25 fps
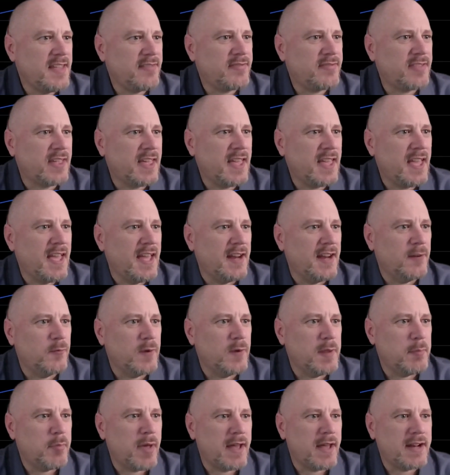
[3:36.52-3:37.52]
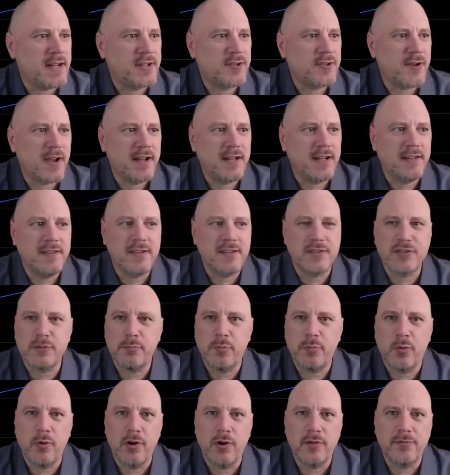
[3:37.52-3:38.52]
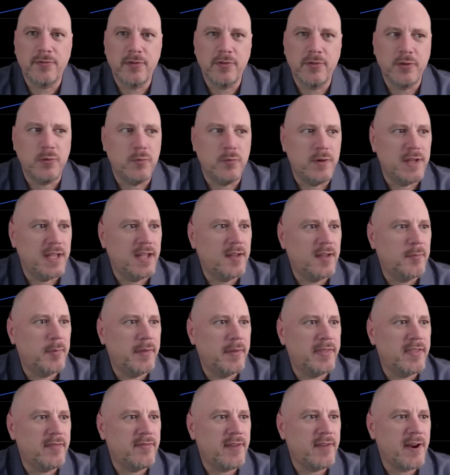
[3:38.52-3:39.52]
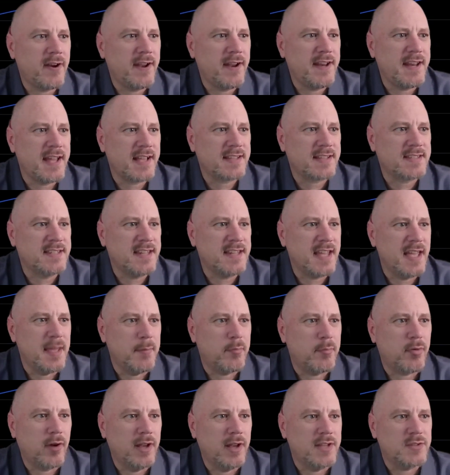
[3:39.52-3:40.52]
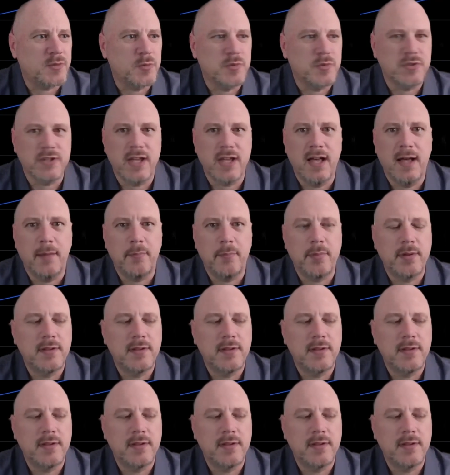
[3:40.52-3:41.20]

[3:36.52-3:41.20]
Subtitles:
again, we penetrated the support for the week, but the very next day, price was up.